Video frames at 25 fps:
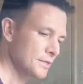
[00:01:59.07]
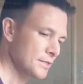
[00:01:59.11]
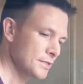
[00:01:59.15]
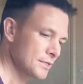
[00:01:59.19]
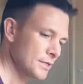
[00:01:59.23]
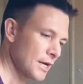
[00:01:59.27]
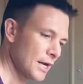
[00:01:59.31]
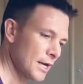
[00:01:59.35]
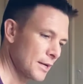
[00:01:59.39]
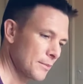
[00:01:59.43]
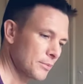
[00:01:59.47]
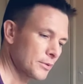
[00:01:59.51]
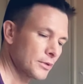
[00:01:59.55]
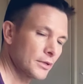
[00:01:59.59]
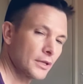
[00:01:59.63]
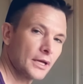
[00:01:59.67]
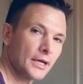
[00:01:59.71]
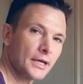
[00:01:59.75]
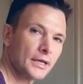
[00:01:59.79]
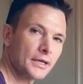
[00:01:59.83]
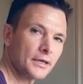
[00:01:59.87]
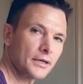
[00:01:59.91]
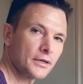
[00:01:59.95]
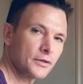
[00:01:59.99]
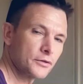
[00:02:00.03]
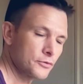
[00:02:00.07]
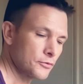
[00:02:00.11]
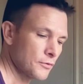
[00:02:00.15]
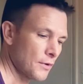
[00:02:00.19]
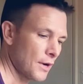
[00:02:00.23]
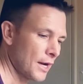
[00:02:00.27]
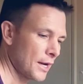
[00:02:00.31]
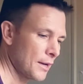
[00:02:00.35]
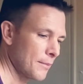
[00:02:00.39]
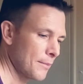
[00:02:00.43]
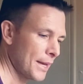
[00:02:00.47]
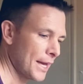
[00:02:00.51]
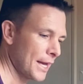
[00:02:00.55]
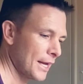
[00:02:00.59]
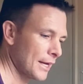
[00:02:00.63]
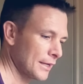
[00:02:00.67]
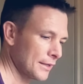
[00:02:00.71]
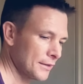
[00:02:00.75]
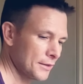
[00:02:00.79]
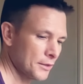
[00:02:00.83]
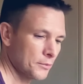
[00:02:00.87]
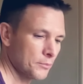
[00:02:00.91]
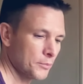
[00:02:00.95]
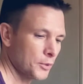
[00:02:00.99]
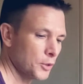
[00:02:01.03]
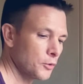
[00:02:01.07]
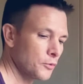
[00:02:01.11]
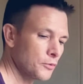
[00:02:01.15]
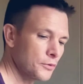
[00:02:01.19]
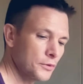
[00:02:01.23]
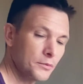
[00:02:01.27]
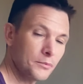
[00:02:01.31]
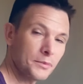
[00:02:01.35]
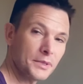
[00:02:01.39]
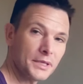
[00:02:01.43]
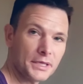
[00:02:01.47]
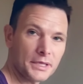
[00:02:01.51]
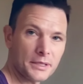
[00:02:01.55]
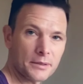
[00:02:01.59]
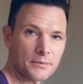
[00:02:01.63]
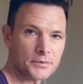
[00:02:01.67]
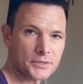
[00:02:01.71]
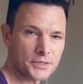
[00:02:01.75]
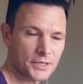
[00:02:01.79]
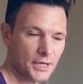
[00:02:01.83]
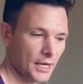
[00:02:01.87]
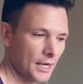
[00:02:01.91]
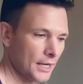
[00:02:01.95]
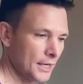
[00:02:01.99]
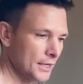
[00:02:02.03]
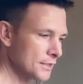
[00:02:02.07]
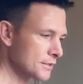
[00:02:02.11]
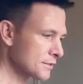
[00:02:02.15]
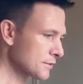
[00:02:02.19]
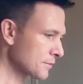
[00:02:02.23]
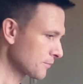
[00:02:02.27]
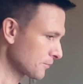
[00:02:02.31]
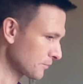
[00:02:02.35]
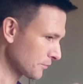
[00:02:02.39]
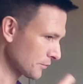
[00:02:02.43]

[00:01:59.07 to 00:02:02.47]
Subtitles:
this Hyperlite dry bag, and they're both the medium size.